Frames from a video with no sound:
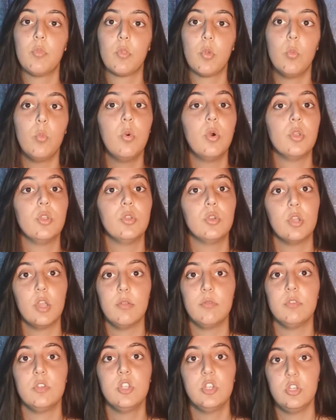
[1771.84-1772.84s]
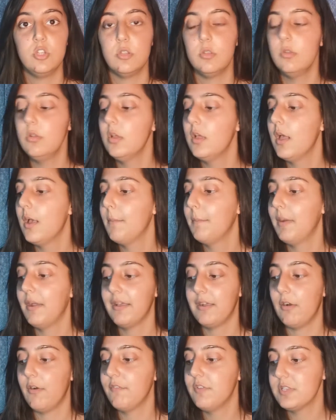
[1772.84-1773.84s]
what you're going to do.
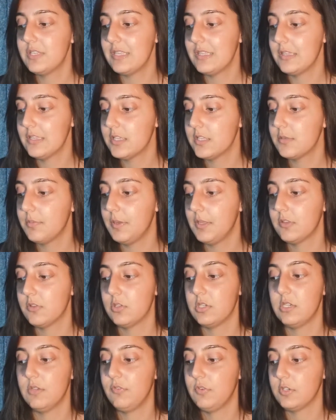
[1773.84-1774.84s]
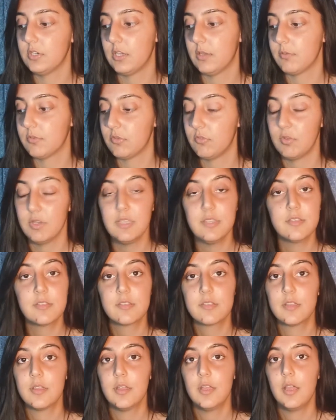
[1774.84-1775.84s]
But obviously this depends on different types of
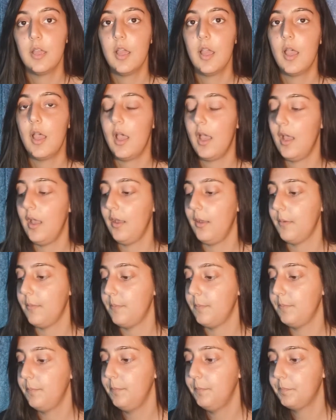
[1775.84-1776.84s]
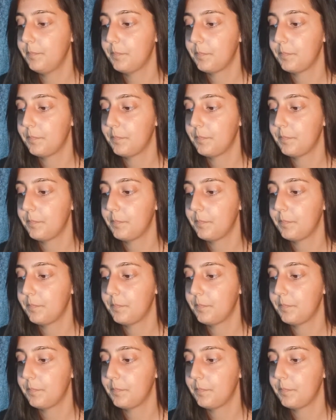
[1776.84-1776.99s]
risk. And